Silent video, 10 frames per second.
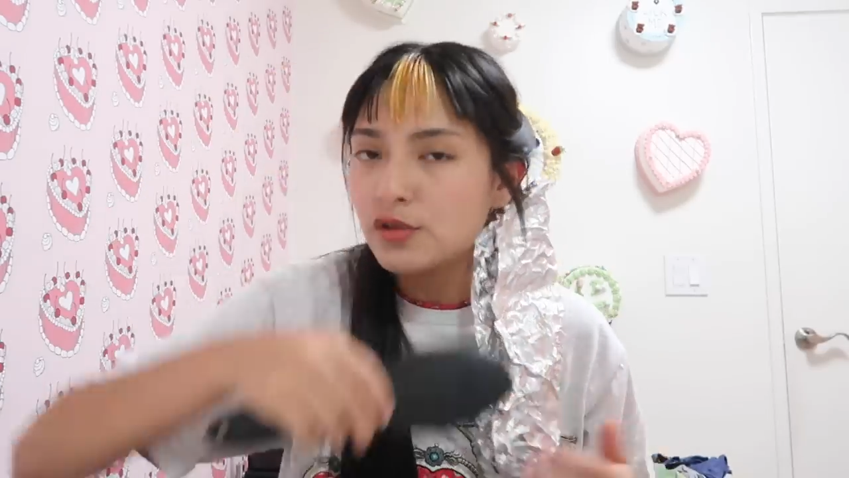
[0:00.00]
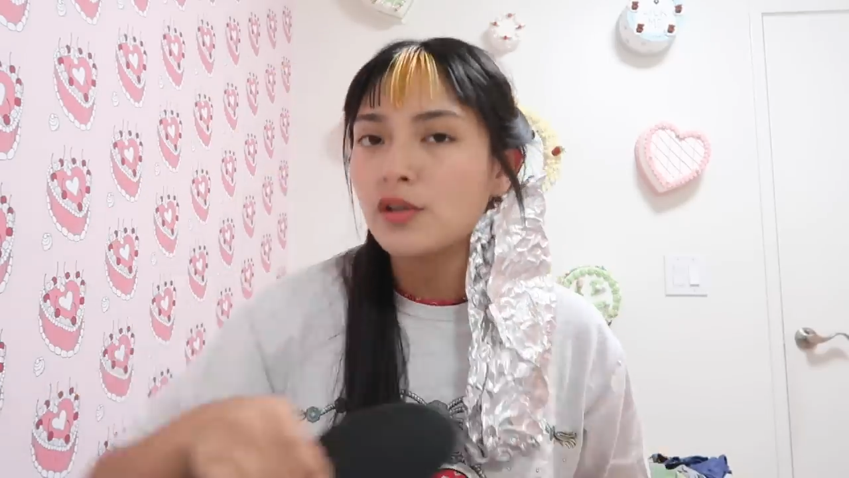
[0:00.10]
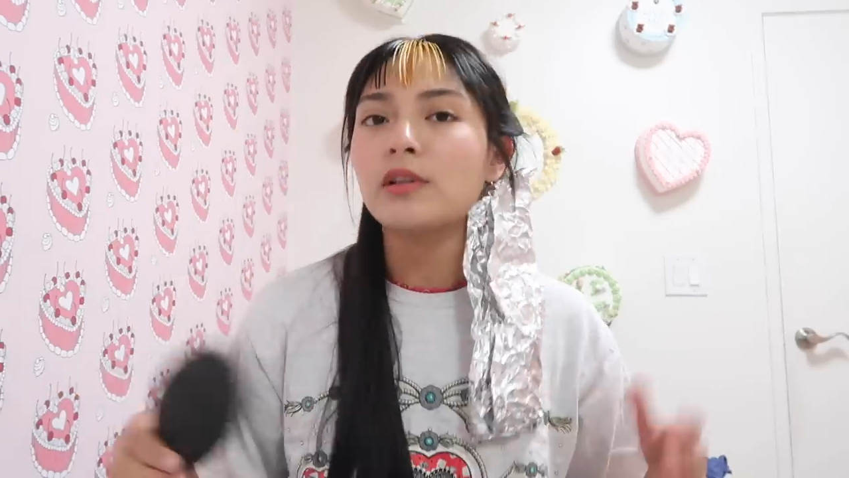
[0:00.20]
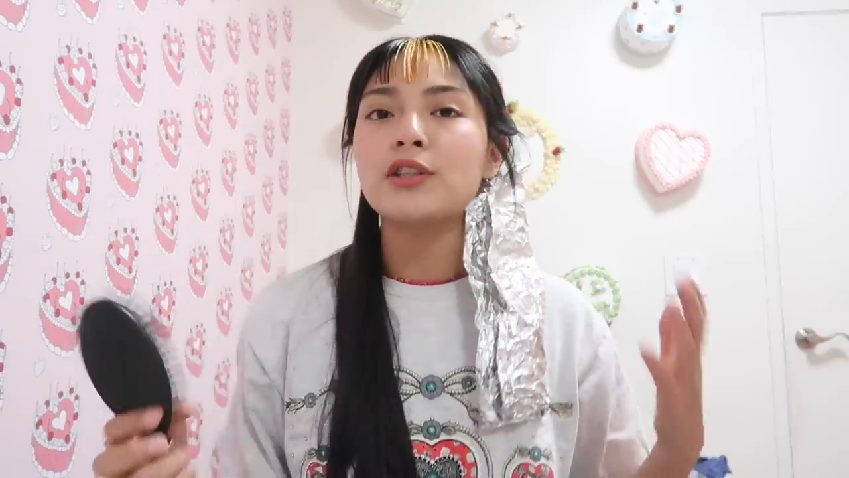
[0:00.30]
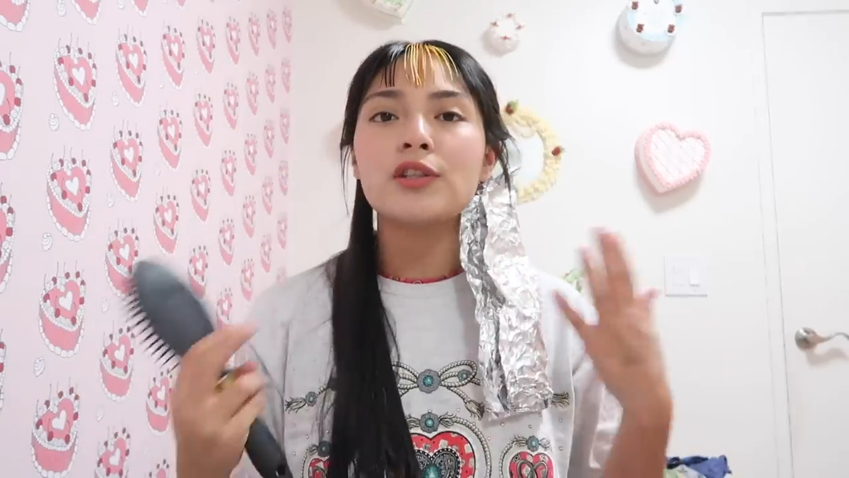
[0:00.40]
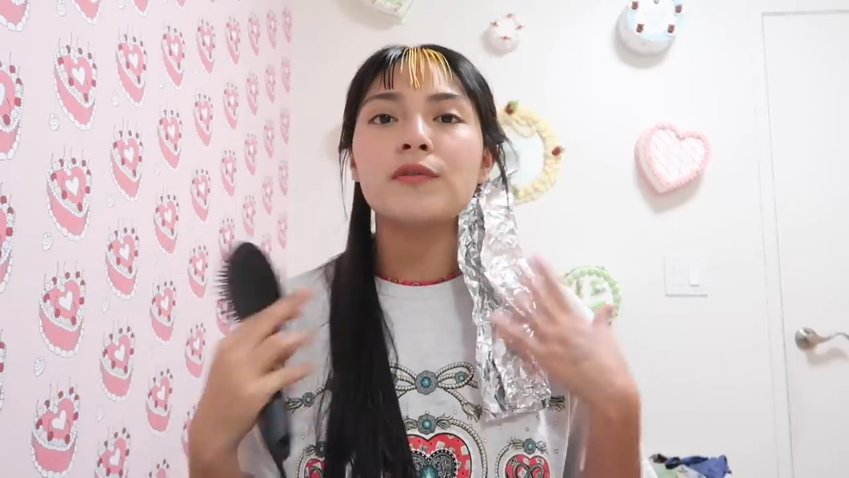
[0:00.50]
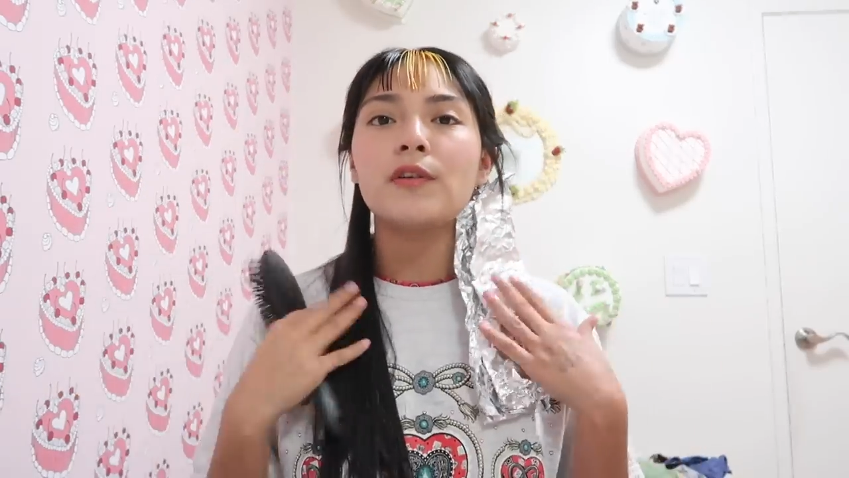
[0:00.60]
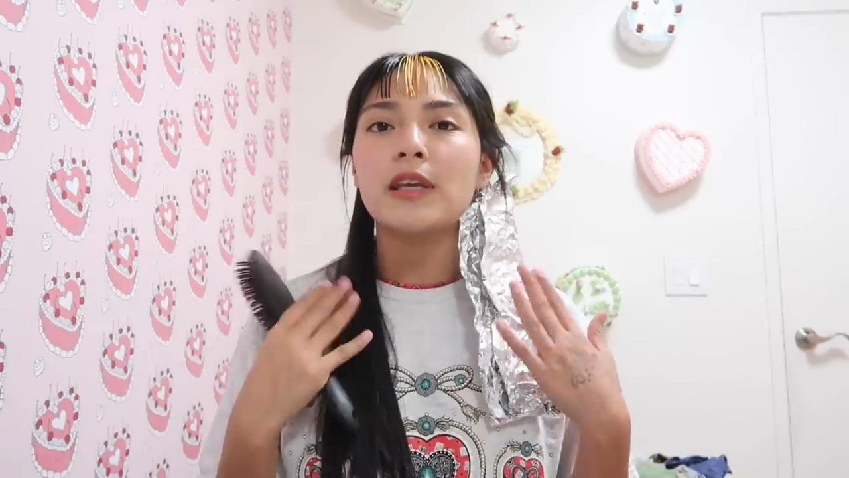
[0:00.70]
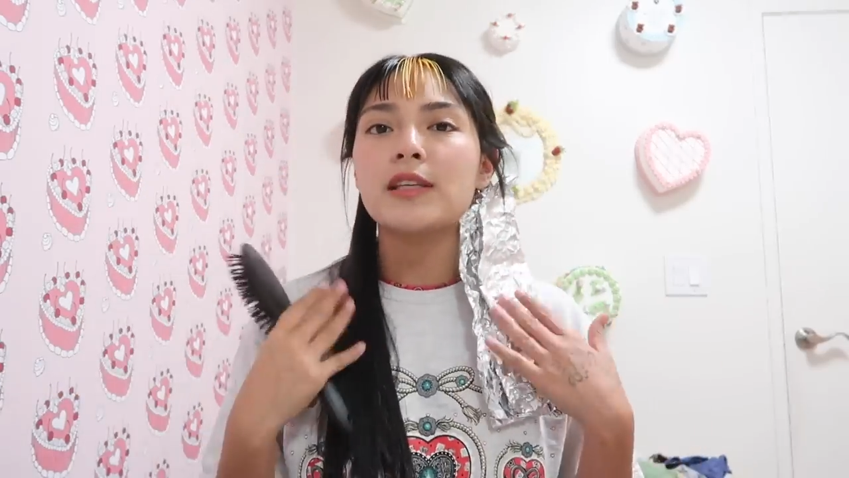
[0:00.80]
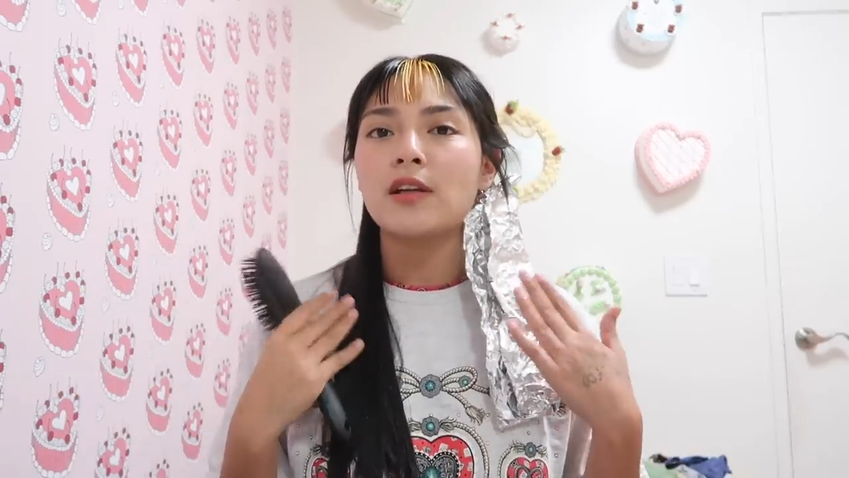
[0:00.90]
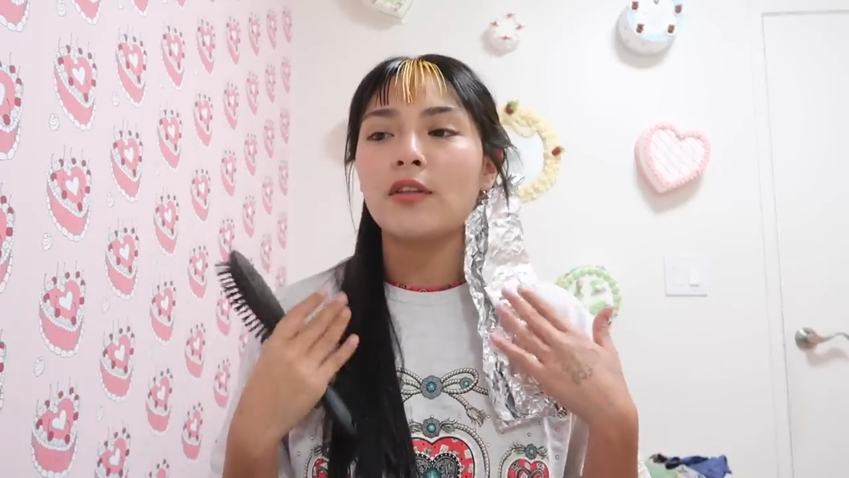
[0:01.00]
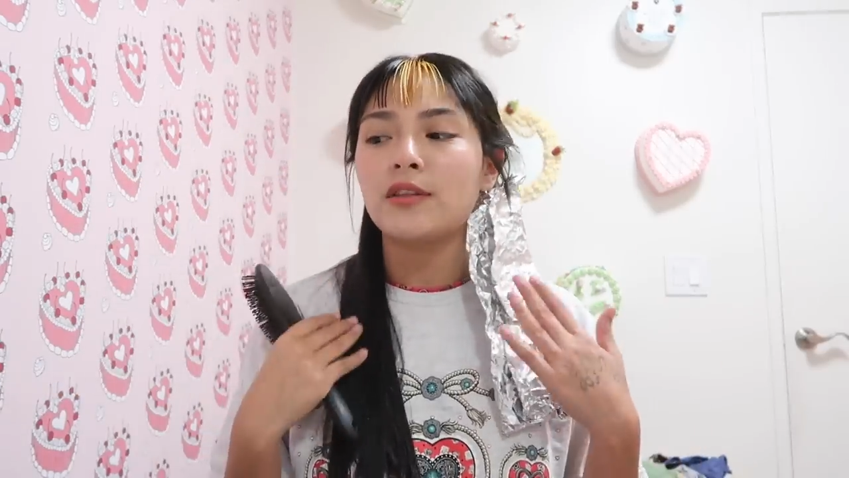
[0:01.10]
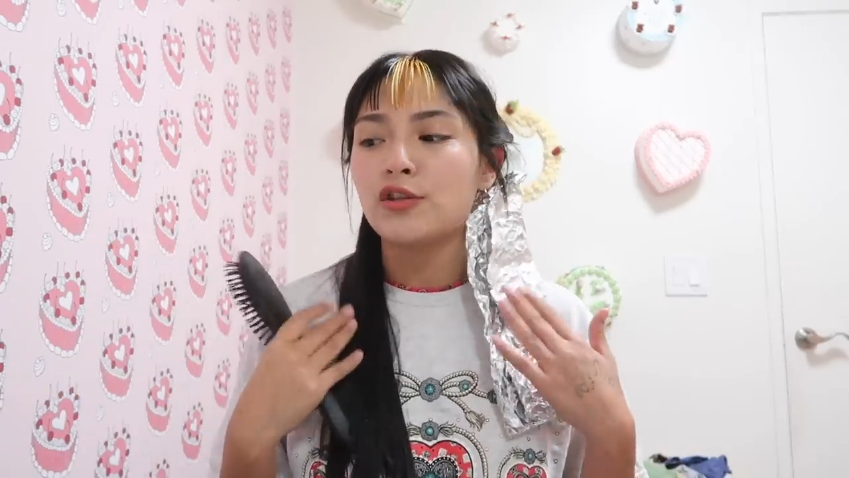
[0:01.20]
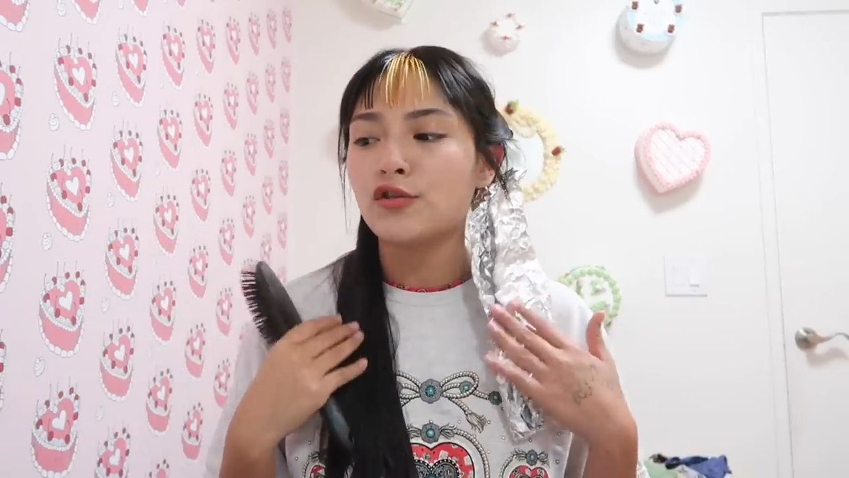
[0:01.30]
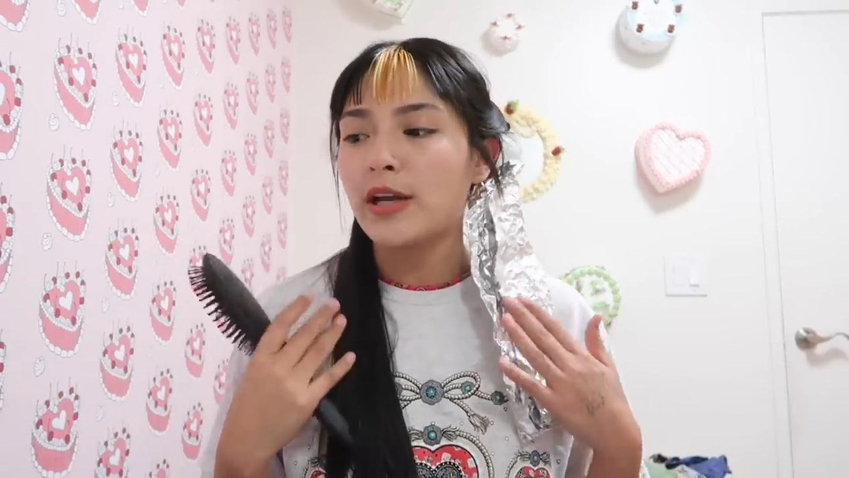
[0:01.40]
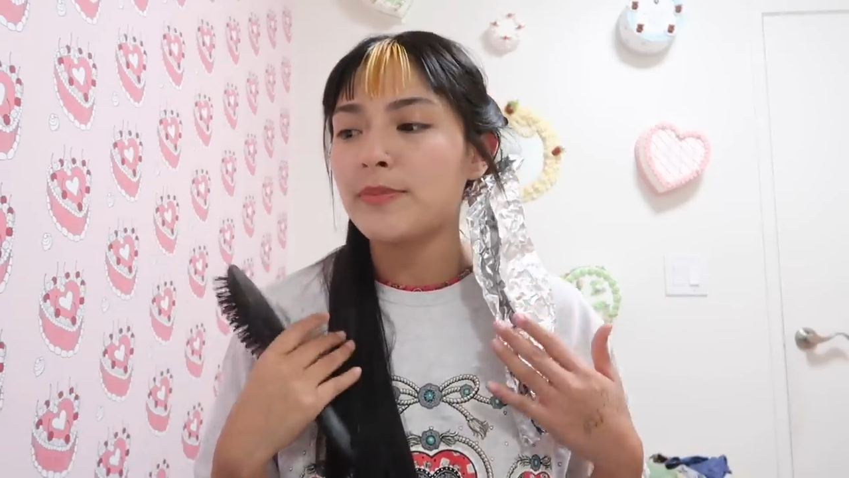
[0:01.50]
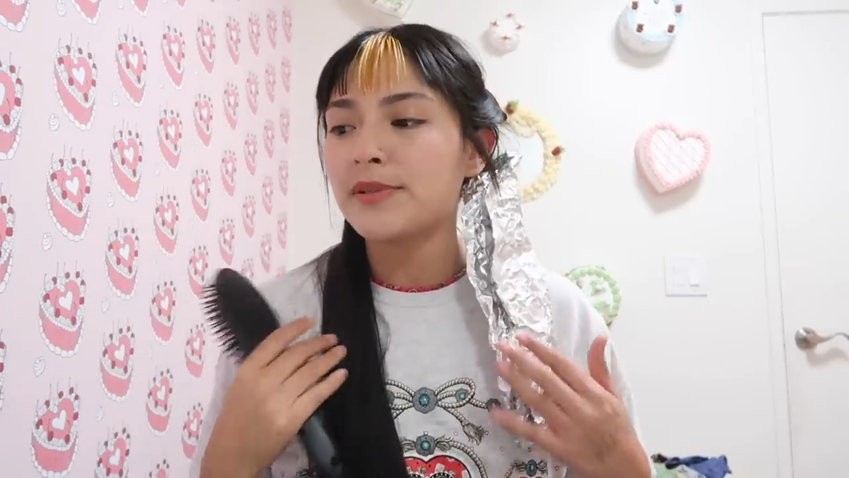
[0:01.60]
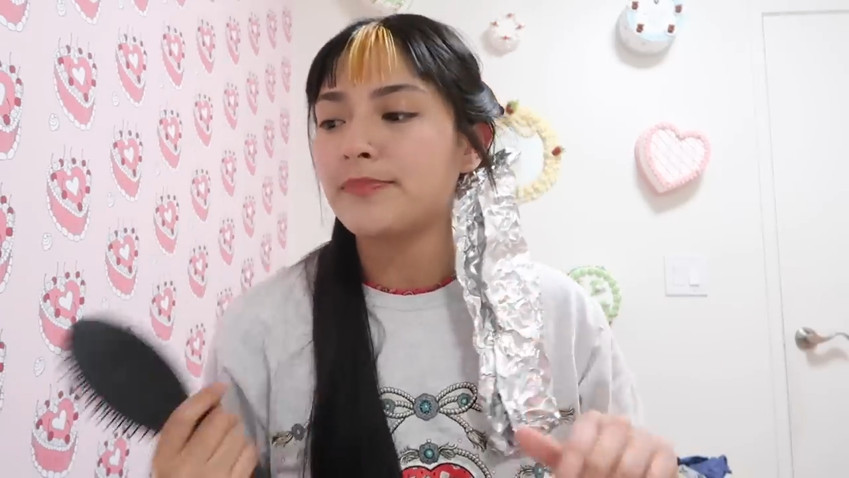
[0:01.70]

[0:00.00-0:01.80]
So let's just focus on these stripes.